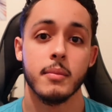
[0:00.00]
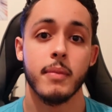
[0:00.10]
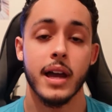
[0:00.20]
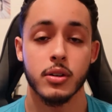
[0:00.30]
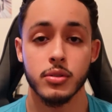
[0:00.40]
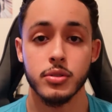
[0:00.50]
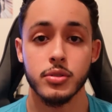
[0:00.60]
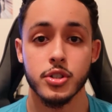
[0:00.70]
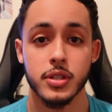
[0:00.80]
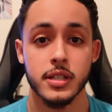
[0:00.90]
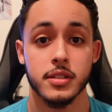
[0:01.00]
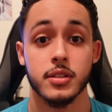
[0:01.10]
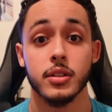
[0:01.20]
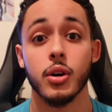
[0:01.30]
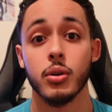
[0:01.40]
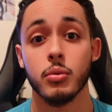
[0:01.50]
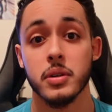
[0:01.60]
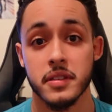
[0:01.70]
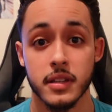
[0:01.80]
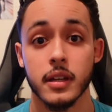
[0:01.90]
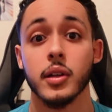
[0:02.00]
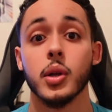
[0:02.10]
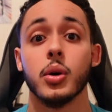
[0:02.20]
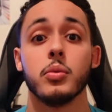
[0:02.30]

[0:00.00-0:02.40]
macronutrients to go with it, along